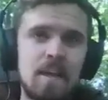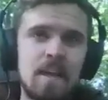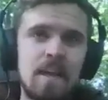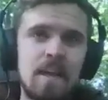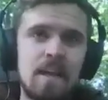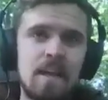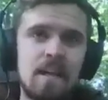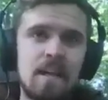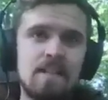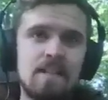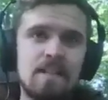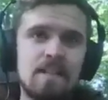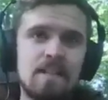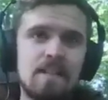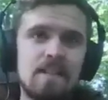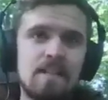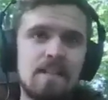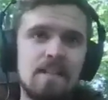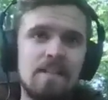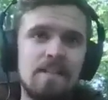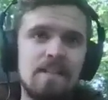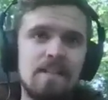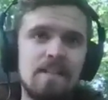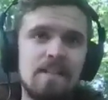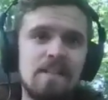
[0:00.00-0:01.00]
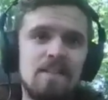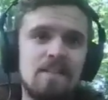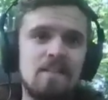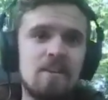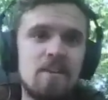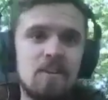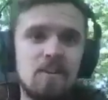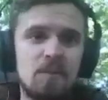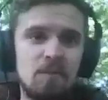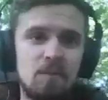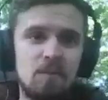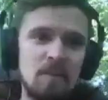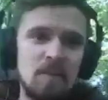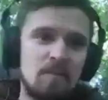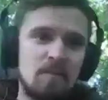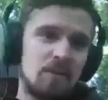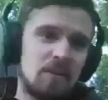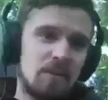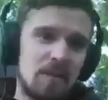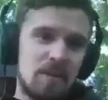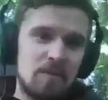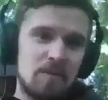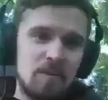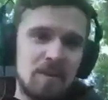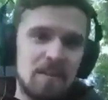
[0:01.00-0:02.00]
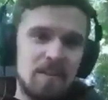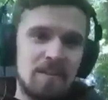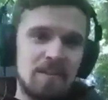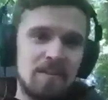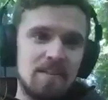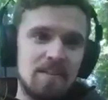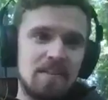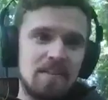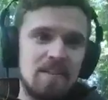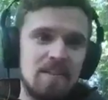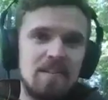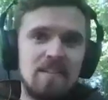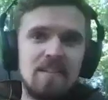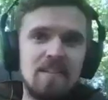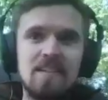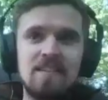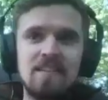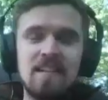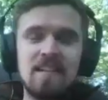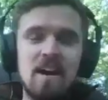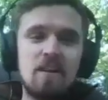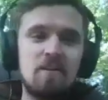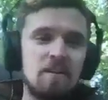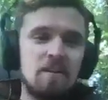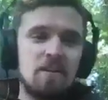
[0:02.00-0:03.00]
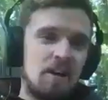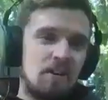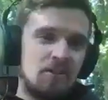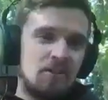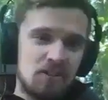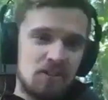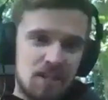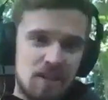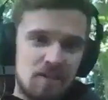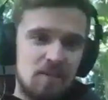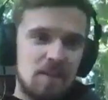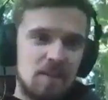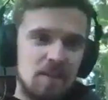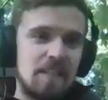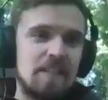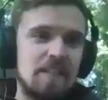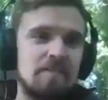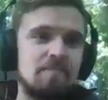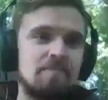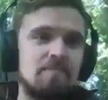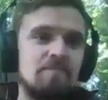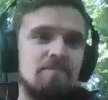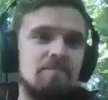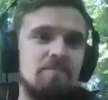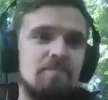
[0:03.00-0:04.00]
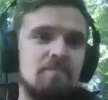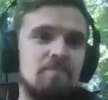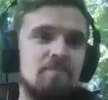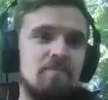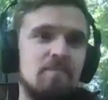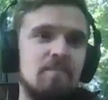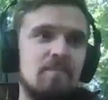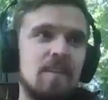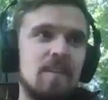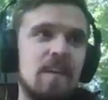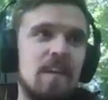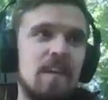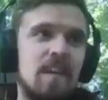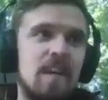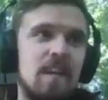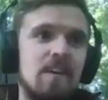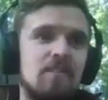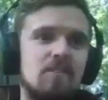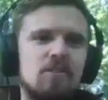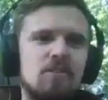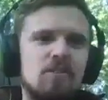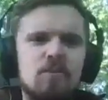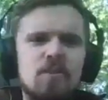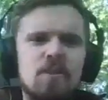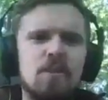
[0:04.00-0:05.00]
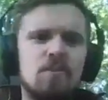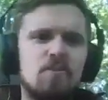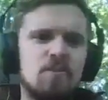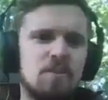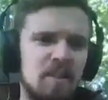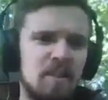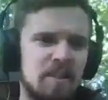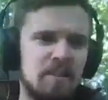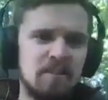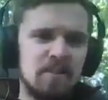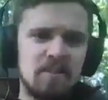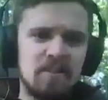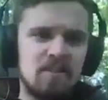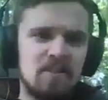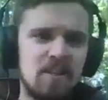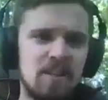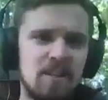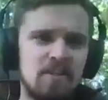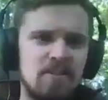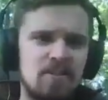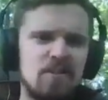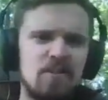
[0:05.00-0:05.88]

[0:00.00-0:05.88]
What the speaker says: And these younger people are coming in, these outliers are coming in, and they're doing these ridiculous things.